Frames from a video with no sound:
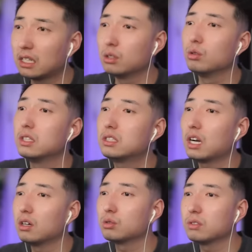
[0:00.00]
knew this
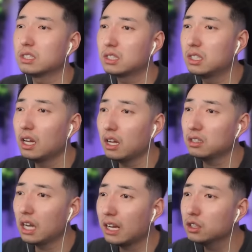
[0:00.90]
challenge was
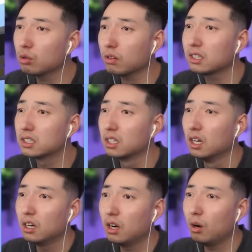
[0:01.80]
dangerous.
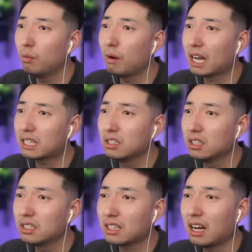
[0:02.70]
Oh my
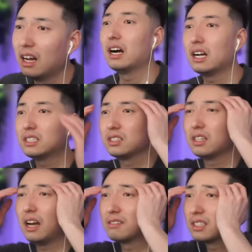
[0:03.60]
goodness, I
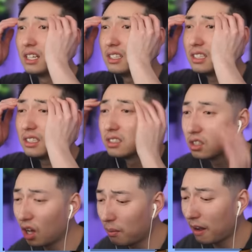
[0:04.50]
shouldn't have done this. This
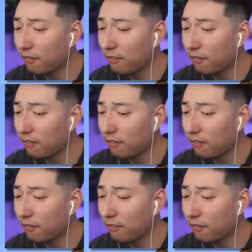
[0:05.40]
is all my